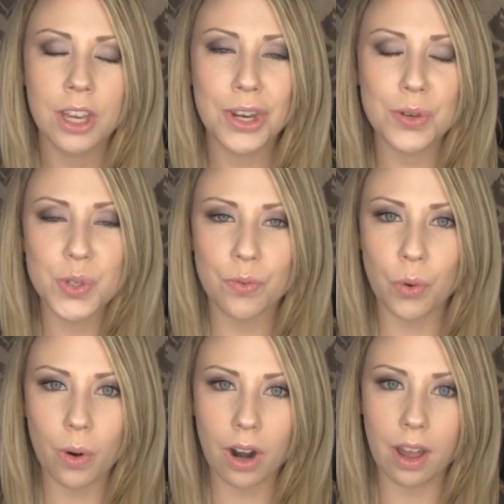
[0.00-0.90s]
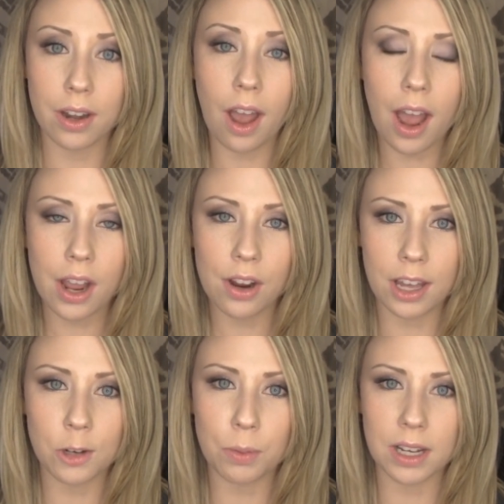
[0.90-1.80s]
you know, Sephora and higher
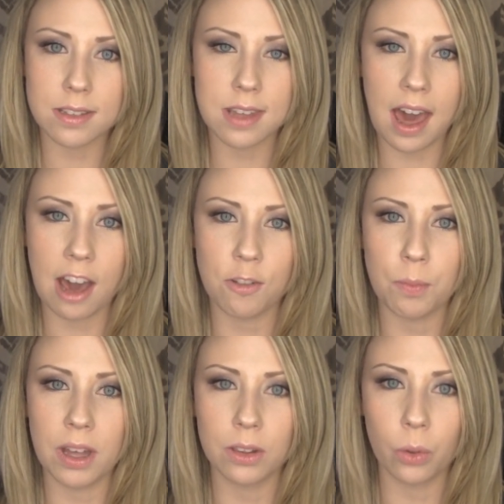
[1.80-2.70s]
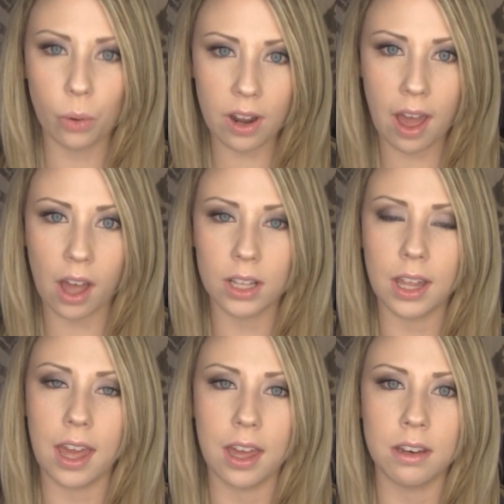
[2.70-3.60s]
end brands have, but
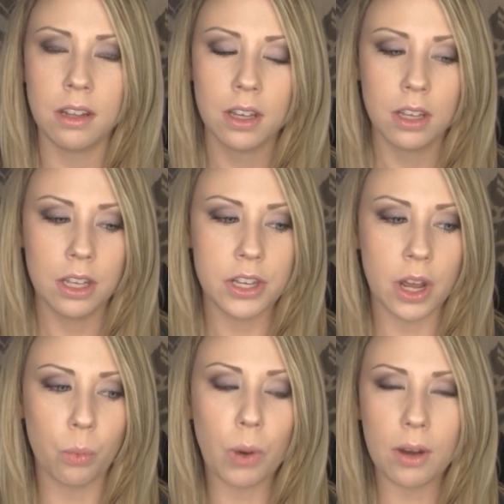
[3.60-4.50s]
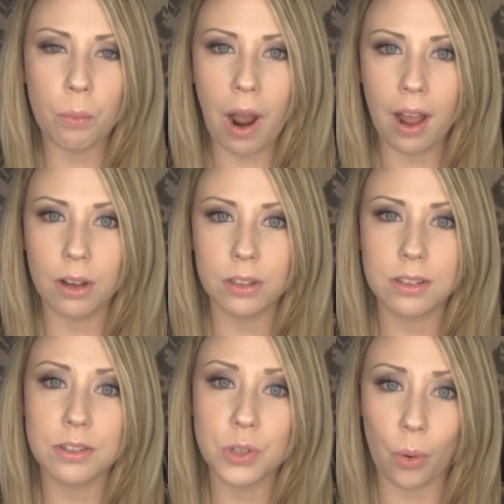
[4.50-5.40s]
L'Oreal and, you know, Wet n
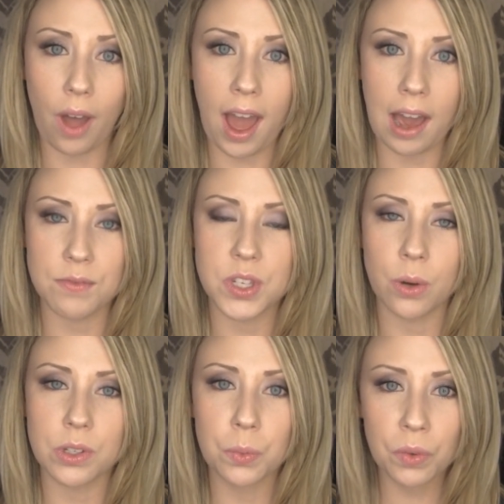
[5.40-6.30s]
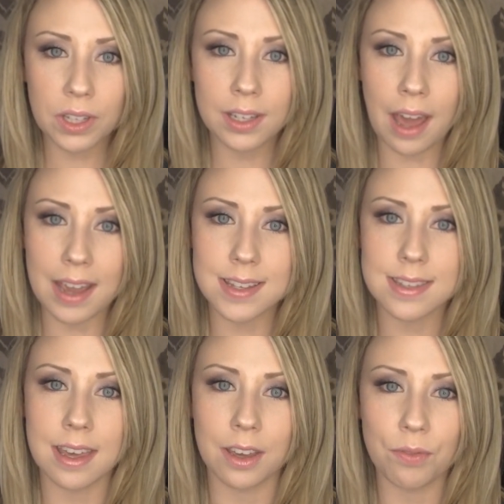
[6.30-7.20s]
Wild don't have. So it's really
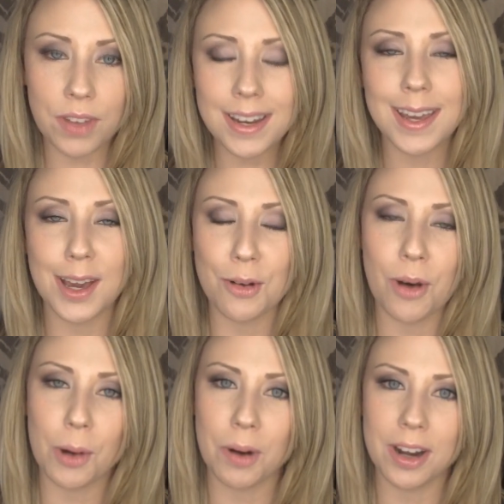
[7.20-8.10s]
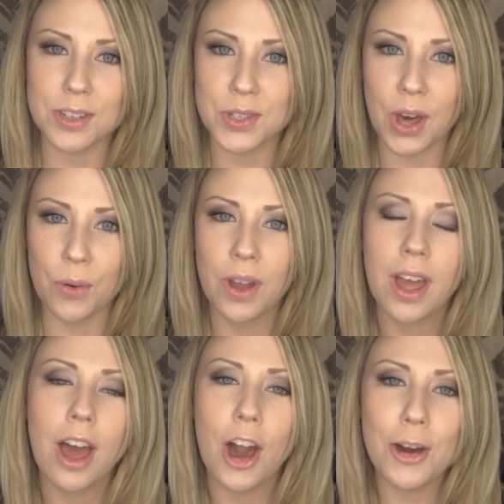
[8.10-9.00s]
nice and convenient at Walmart. So
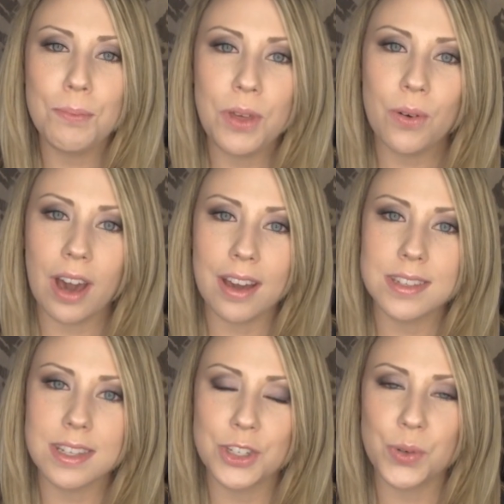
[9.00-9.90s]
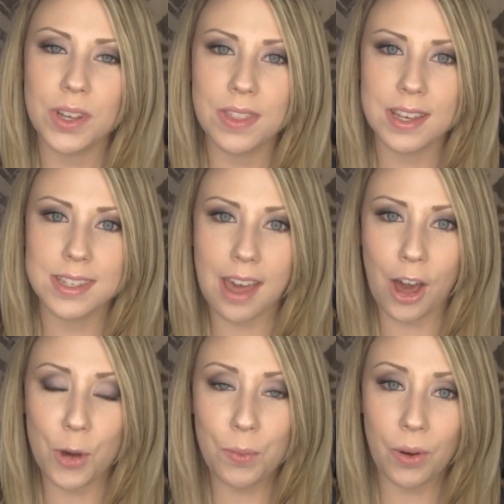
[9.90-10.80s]
I hope you guys enjoyed this.
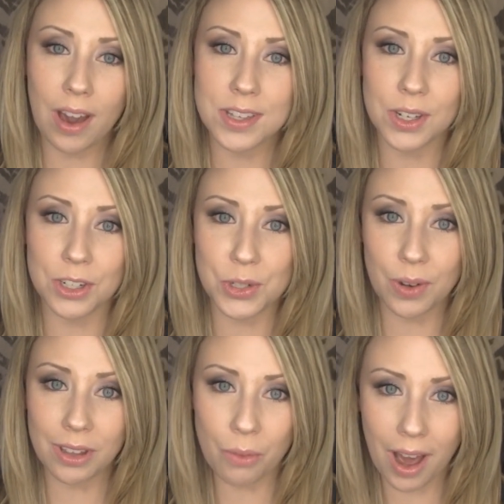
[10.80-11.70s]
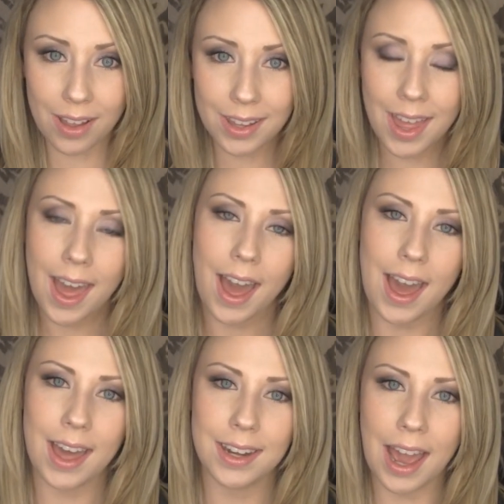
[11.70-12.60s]
I hope you guys are doing well,
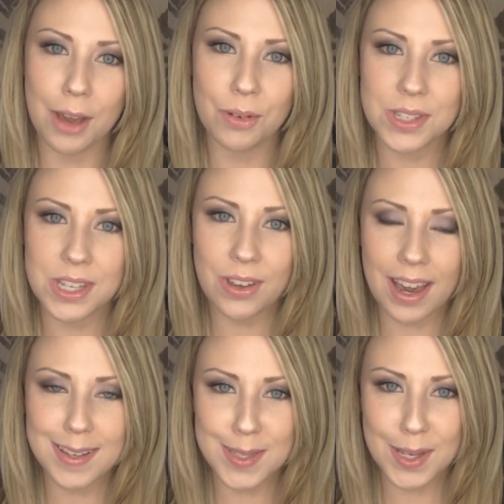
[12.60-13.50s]
and I will see you guys